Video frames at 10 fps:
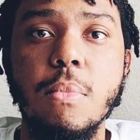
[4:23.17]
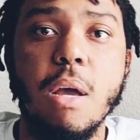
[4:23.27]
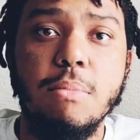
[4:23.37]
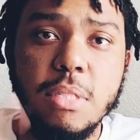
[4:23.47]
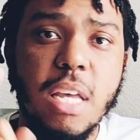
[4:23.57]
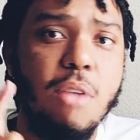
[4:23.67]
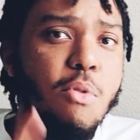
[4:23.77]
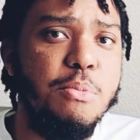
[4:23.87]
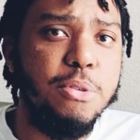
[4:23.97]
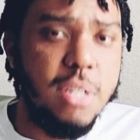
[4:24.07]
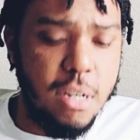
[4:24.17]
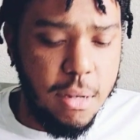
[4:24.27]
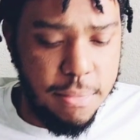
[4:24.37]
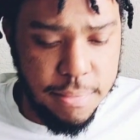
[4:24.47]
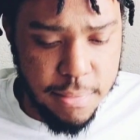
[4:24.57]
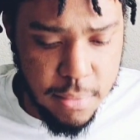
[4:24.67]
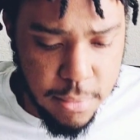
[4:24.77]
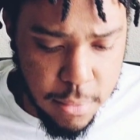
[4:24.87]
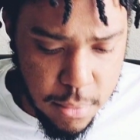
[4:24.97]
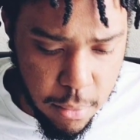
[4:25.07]
I'm going to say it one more time.
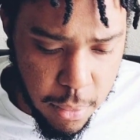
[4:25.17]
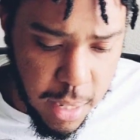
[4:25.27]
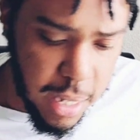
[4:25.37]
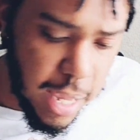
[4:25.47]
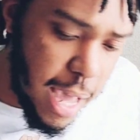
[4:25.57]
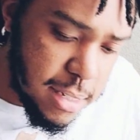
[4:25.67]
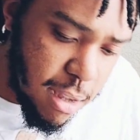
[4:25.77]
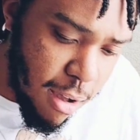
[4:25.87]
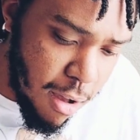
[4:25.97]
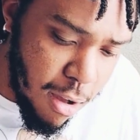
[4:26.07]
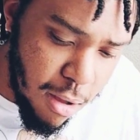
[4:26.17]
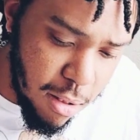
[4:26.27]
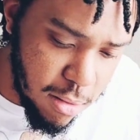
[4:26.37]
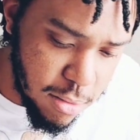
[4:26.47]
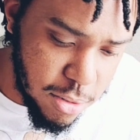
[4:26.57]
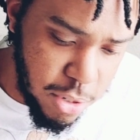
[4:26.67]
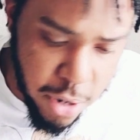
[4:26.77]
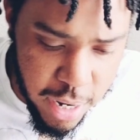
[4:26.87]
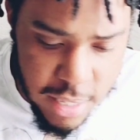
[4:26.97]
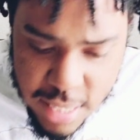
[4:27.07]
Cast all
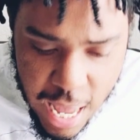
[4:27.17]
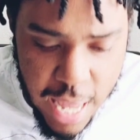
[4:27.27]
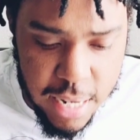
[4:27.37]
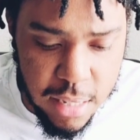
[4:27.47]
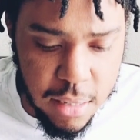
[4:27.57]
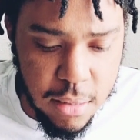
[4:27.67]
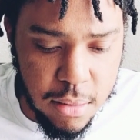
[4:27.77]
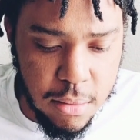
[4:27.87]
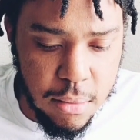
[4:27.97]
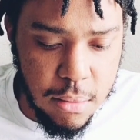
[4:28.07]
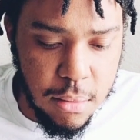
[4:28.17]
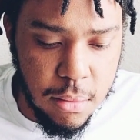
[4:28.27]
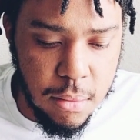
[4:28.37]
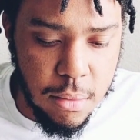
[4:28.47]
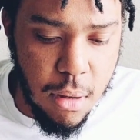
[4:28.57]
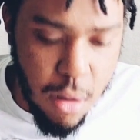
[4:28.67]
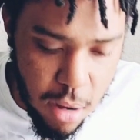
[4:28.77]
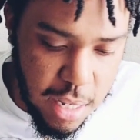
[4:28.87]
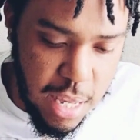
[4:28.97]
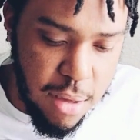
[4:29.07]
your anxiety
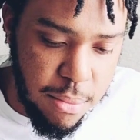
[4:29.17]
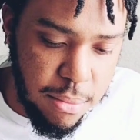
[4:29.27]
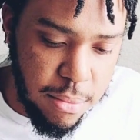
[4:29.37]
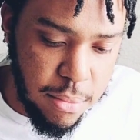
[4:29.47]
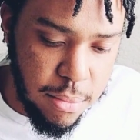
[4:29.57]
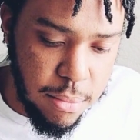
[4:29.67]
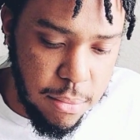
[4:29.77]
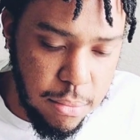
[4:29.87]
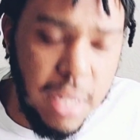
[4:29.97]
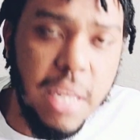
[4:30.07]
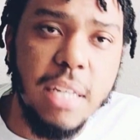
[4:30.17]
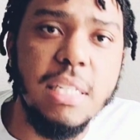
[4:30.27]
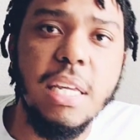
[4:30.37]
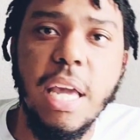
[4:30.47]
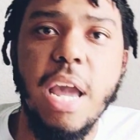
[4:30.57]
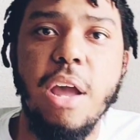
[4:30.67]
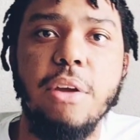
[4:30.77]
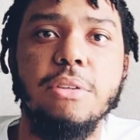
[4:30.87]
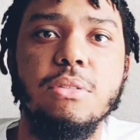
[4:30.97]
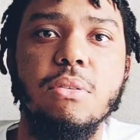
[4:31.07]
on him because he
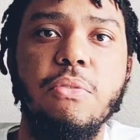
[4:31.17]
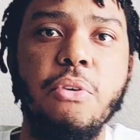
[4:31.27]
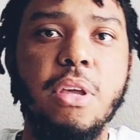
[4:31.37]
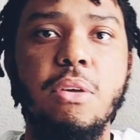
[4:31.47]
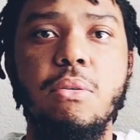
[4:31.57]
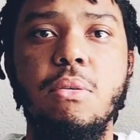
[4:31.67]
cares for you.